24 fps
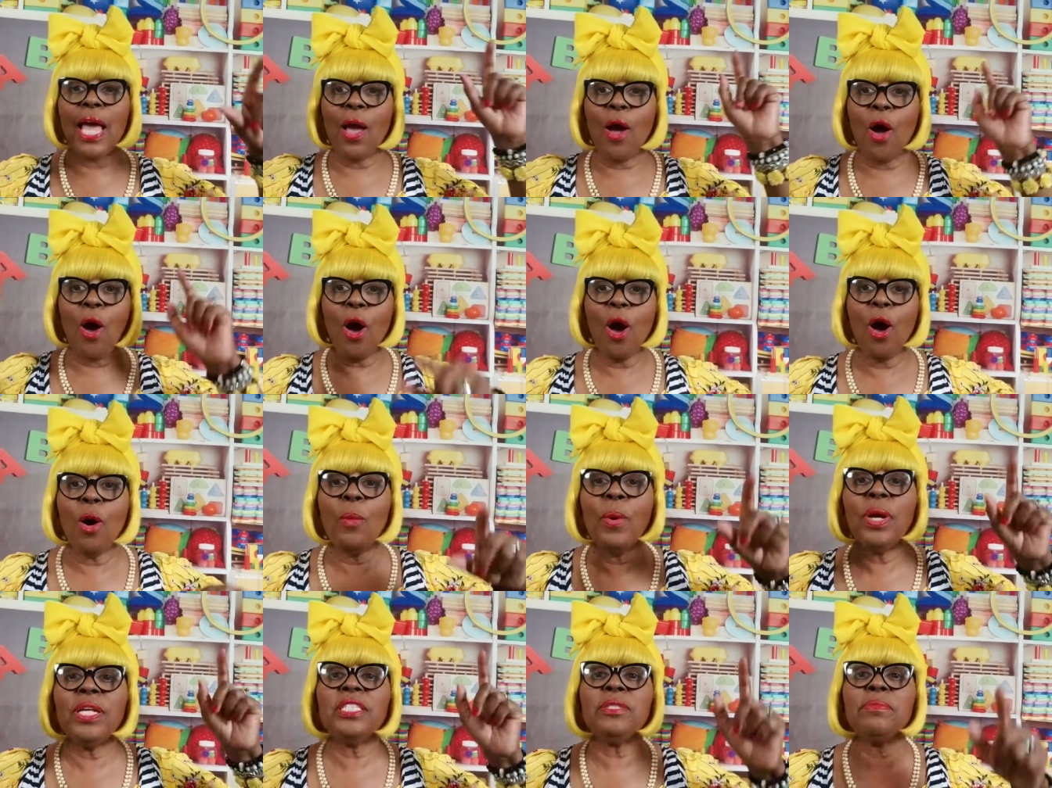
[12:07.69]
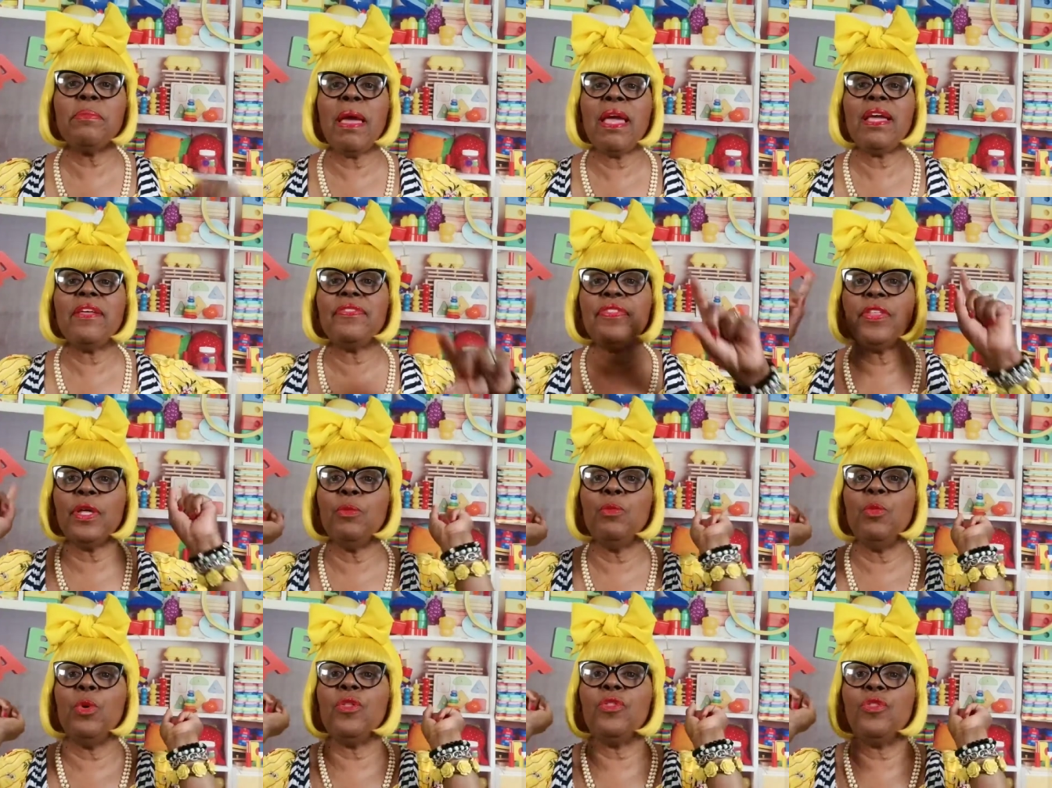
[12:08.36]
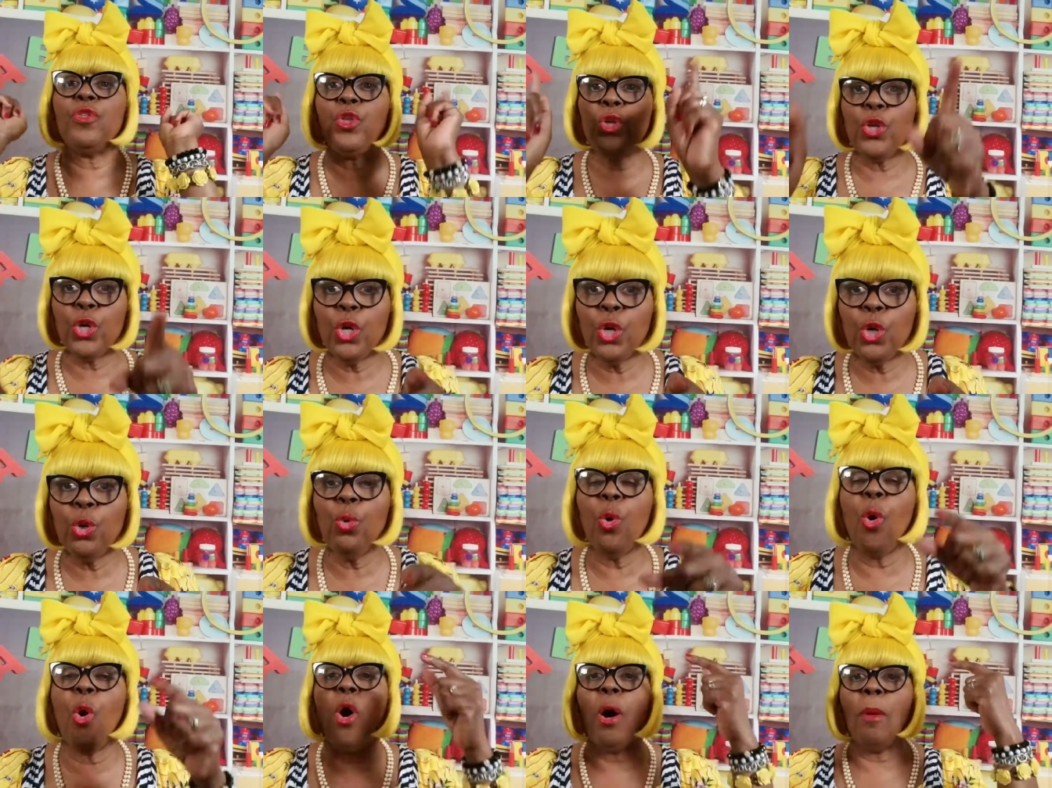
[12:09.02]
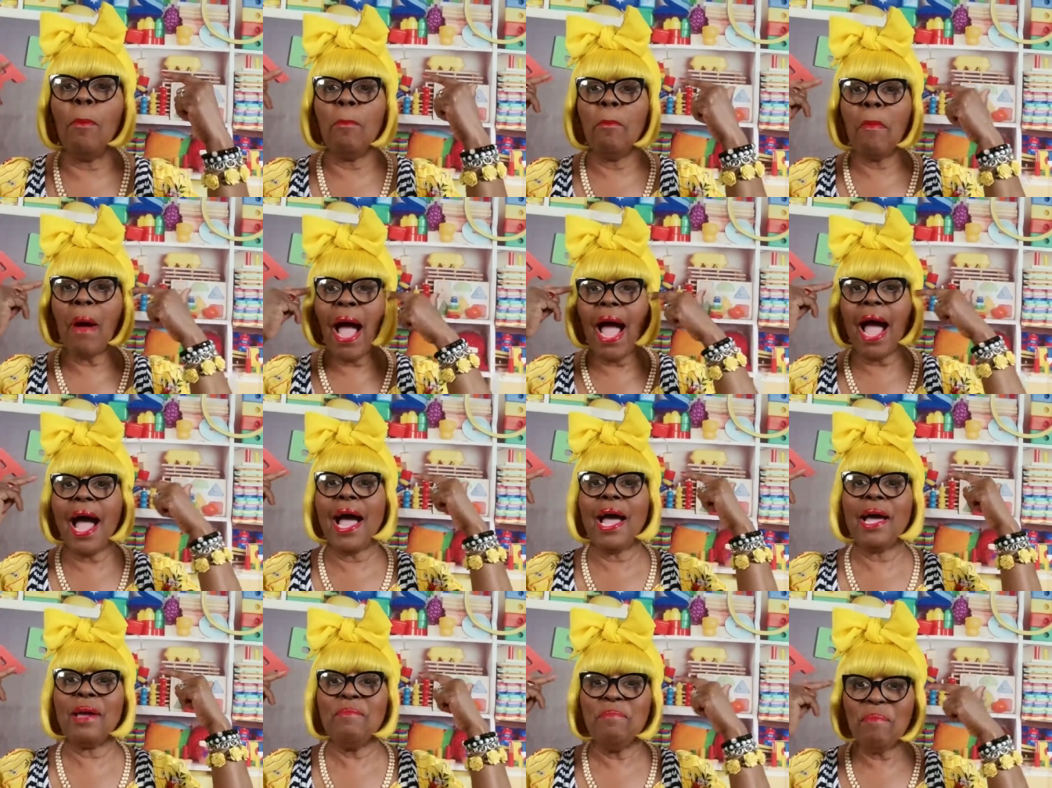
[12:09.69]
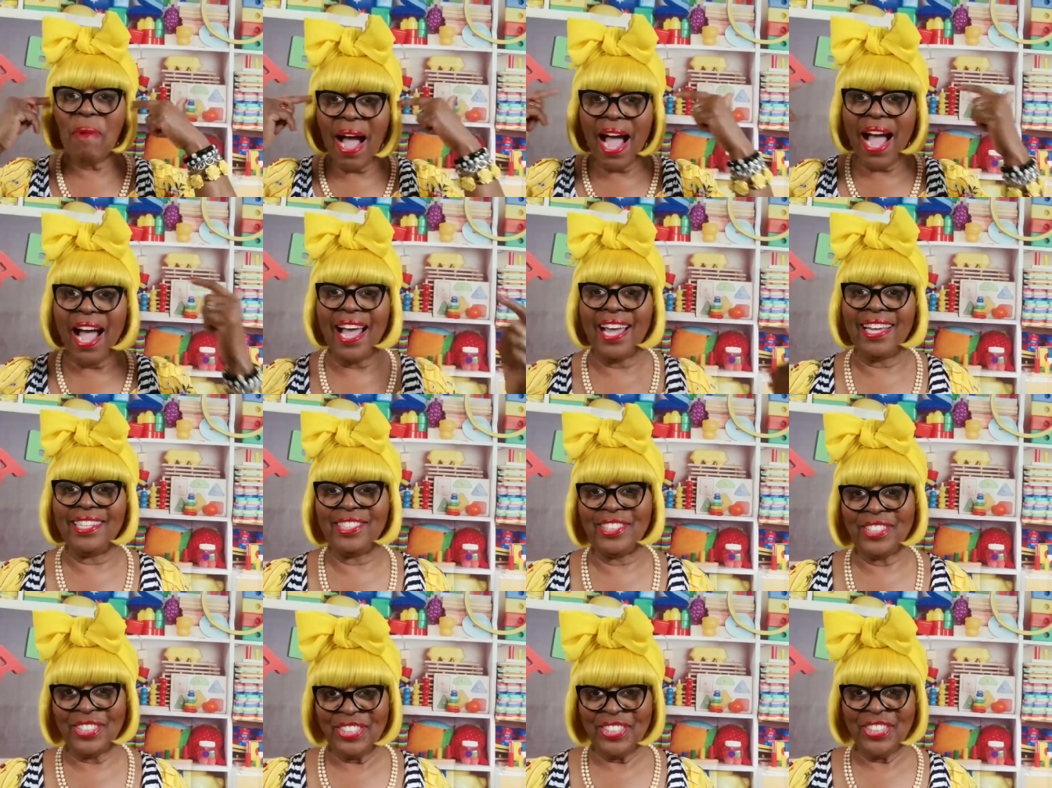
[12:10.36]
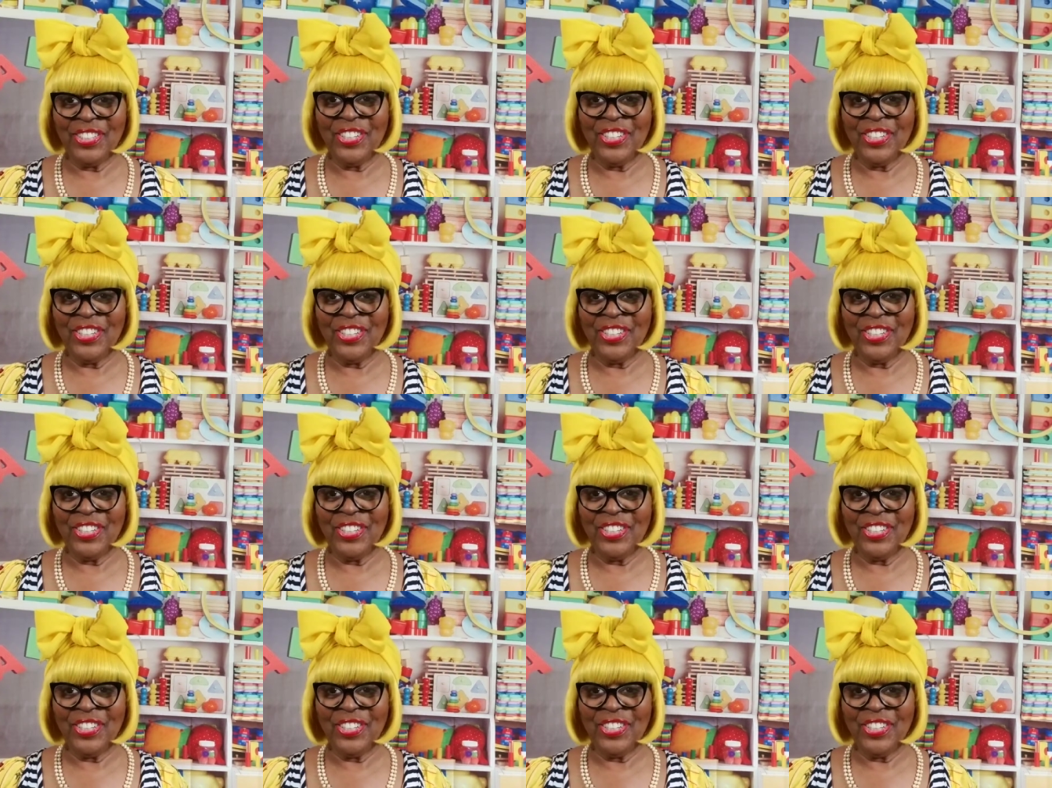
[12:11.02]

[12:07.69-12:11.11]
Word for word: I always make them with you on my mind.